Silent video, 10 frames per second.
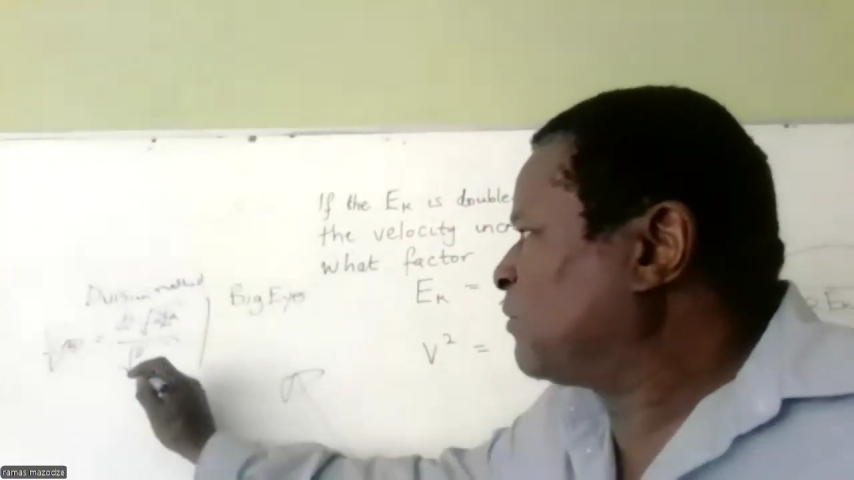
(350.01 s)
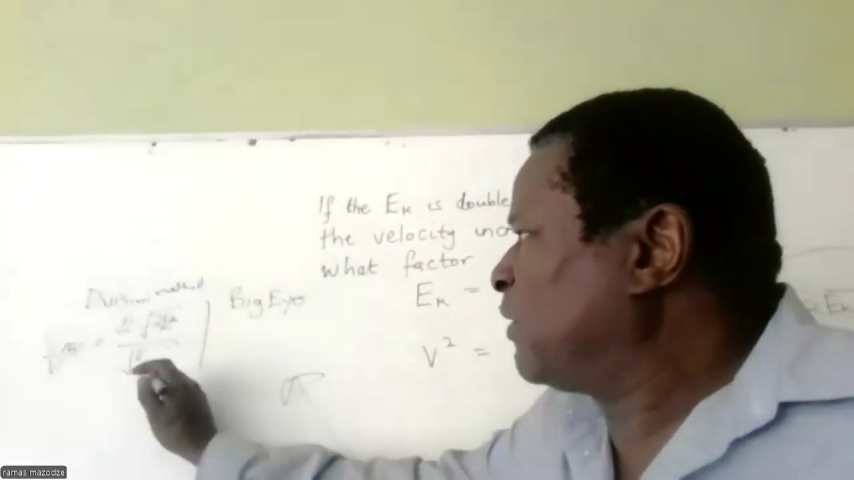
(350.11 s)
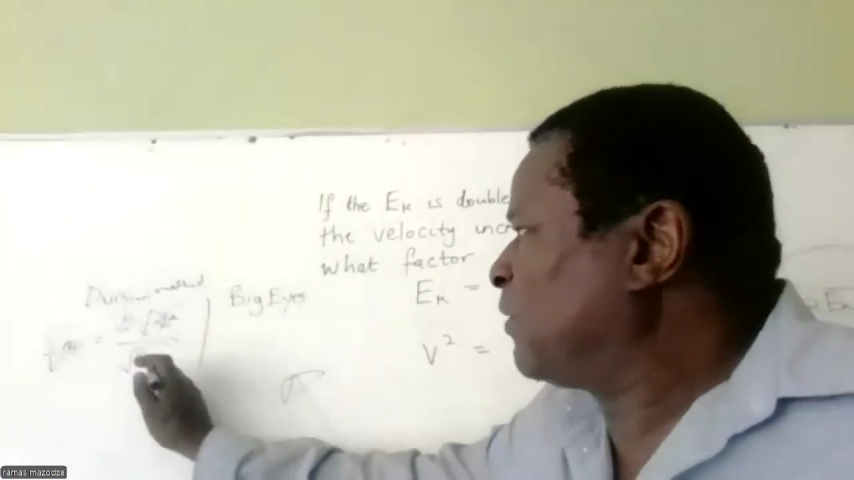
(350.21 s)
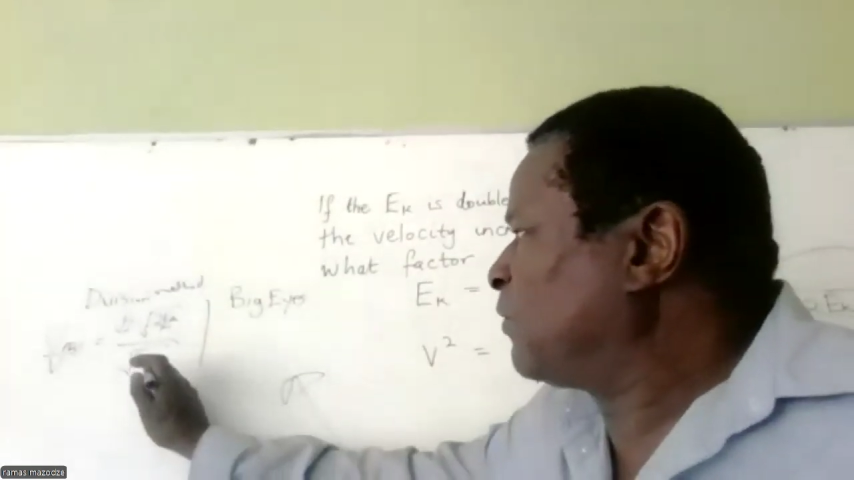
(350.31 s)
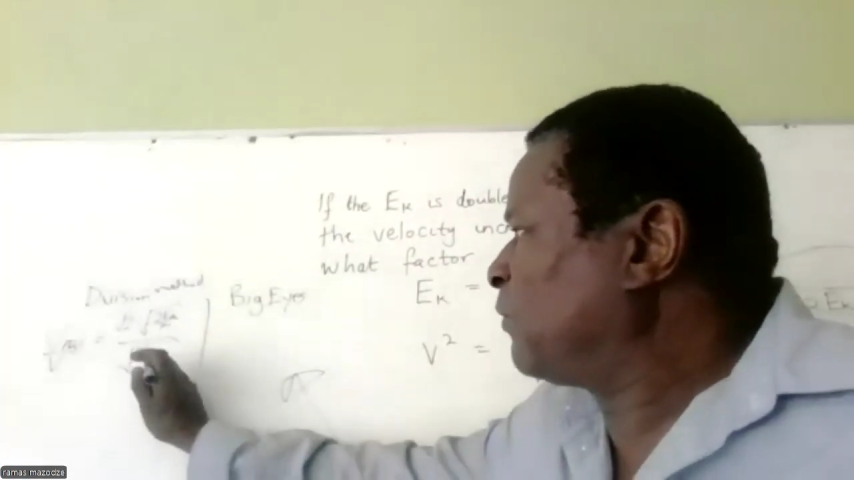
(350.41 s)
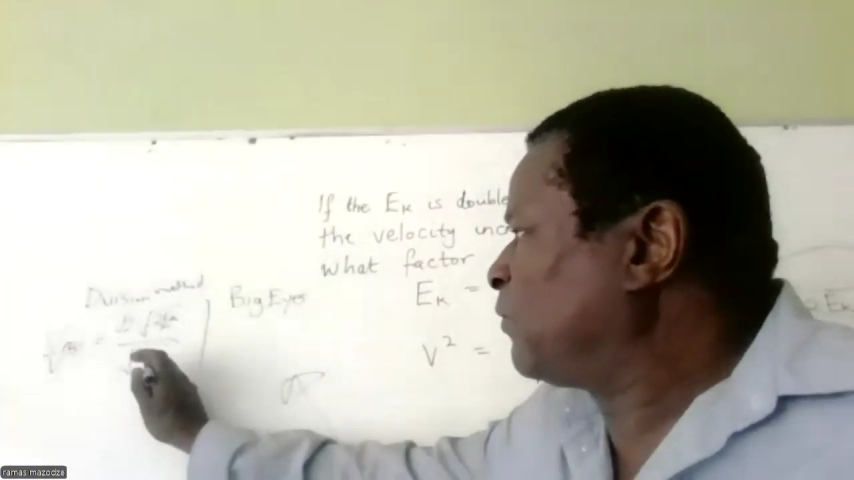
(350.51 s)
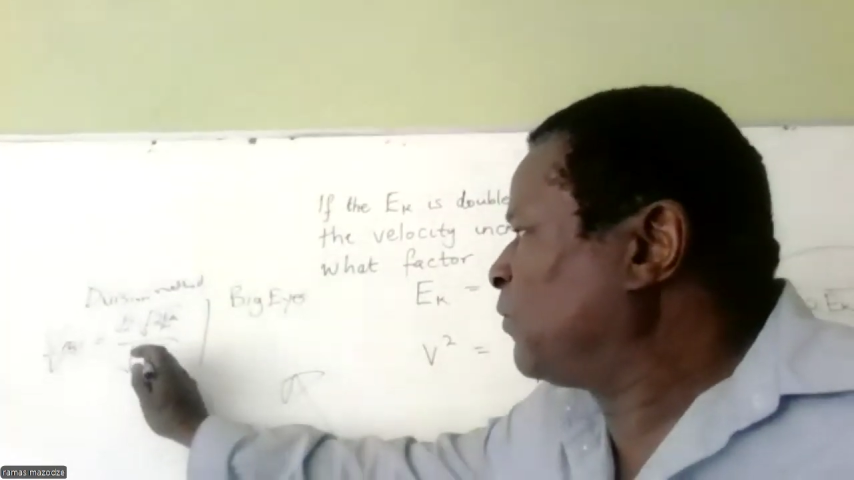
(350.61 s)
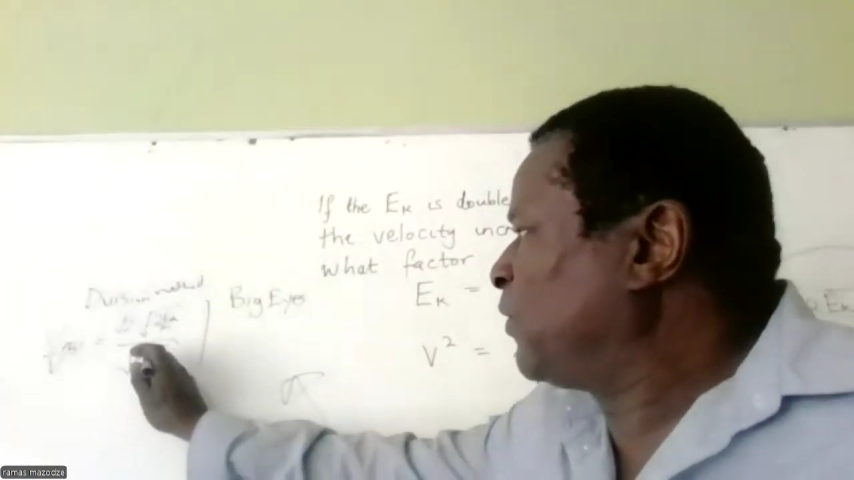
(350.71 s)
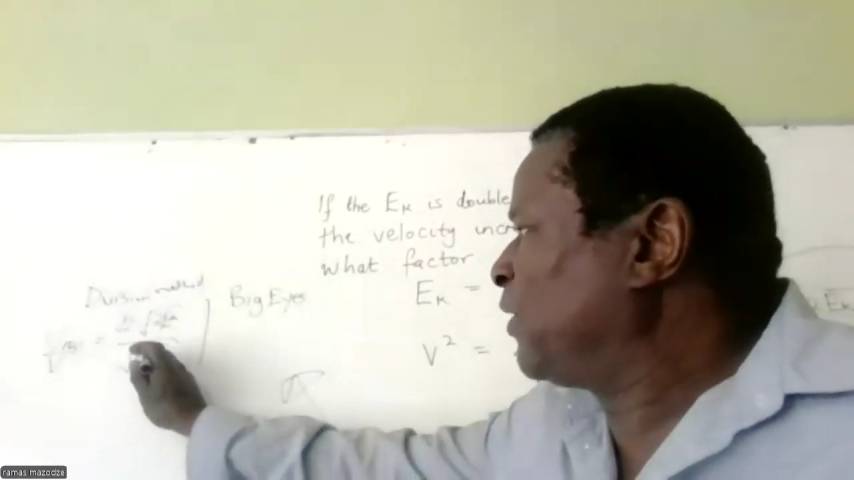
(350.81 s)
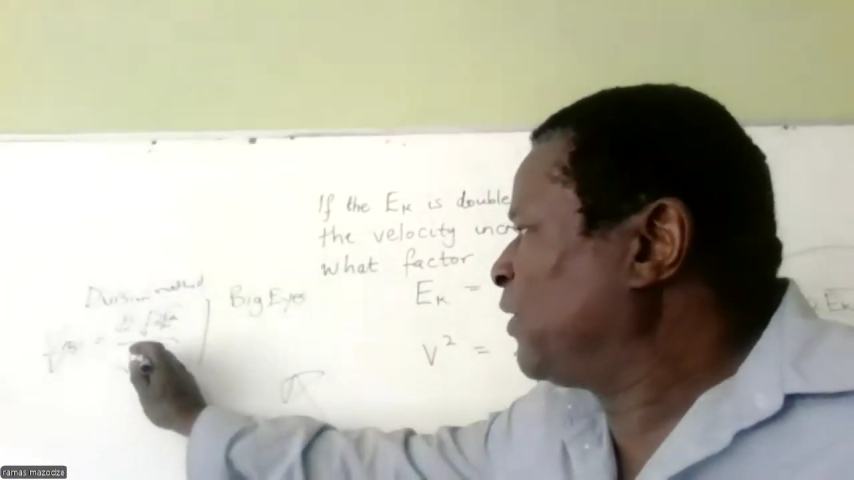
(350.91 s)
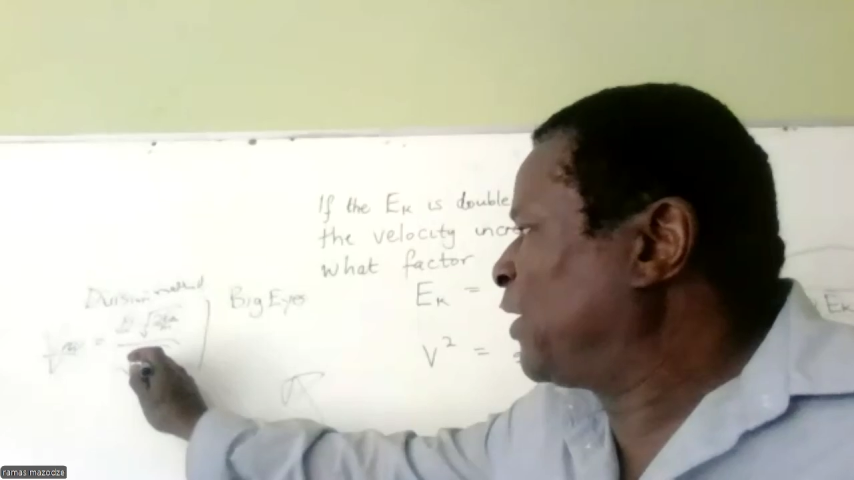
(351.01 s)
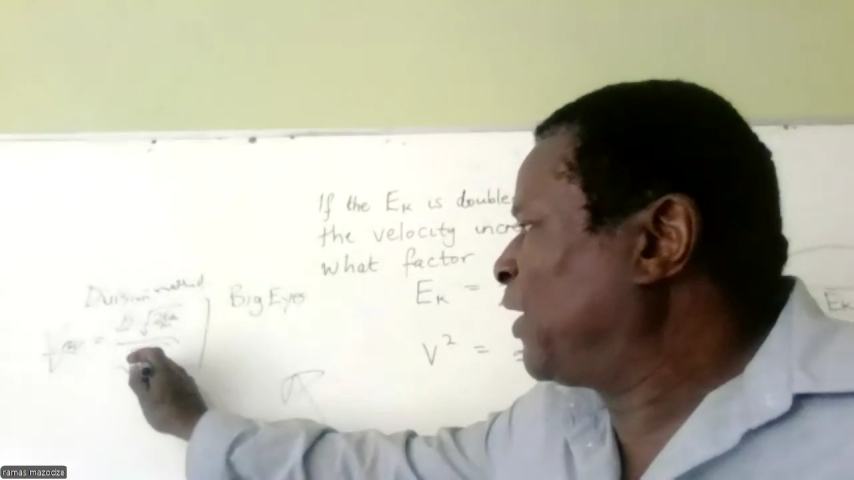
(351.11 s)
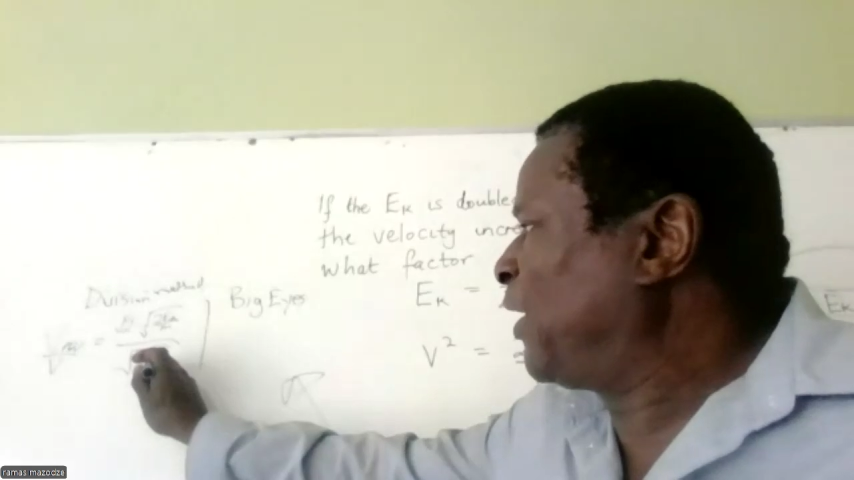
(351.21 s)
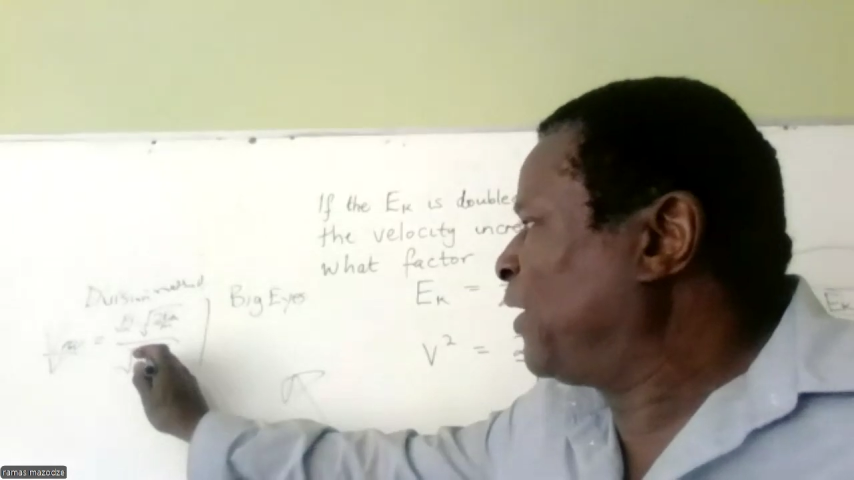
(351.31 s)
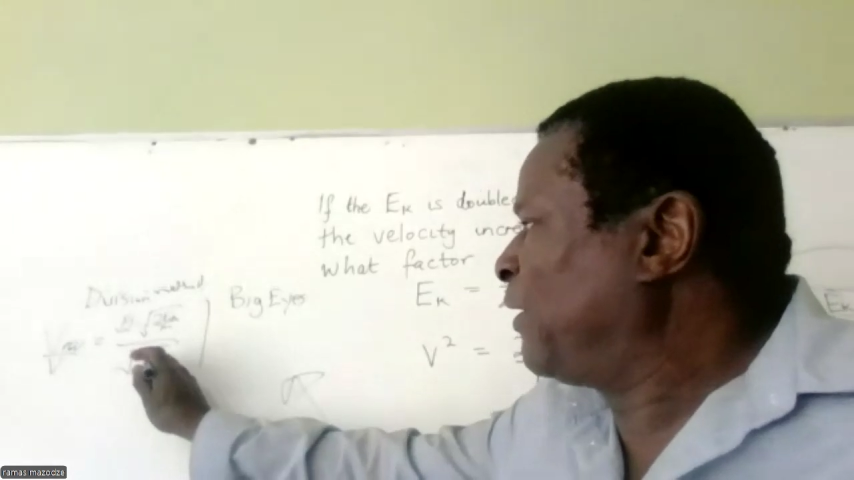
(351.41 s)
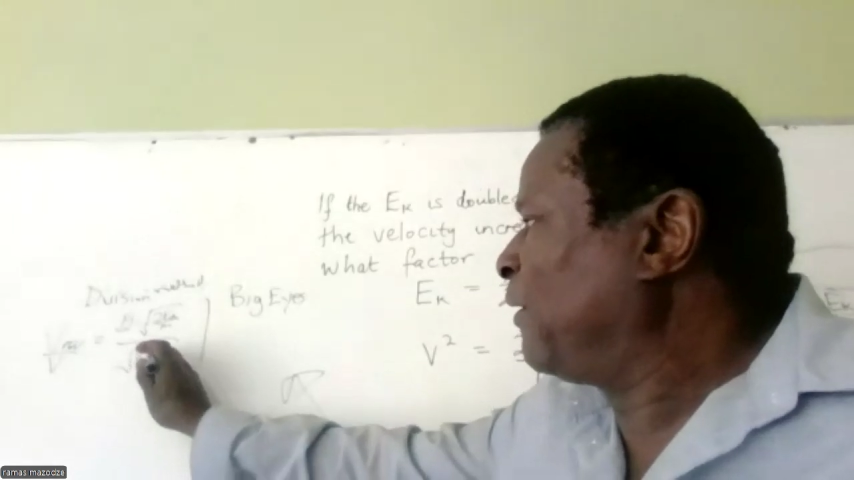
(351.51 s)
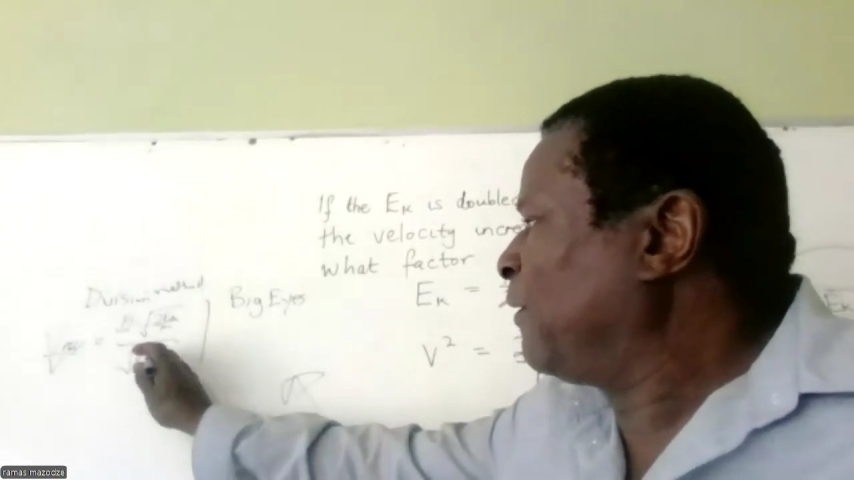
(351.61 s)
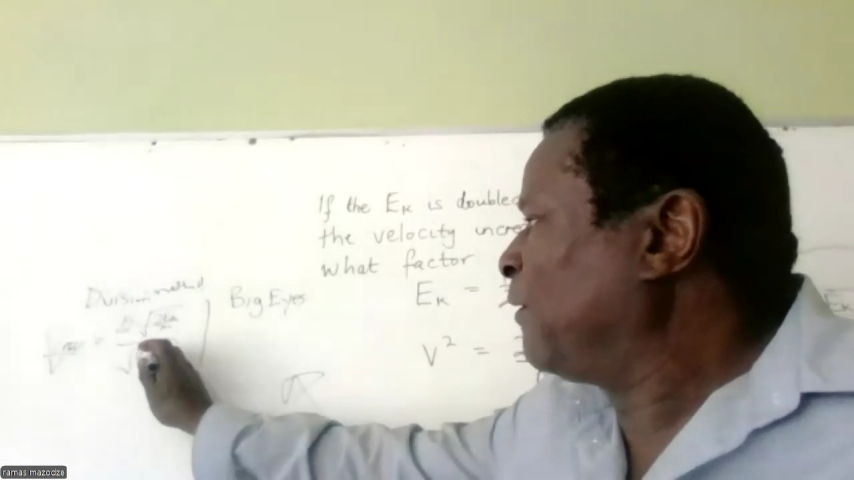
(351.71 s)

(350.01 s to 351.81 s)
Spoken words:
square root of 2ek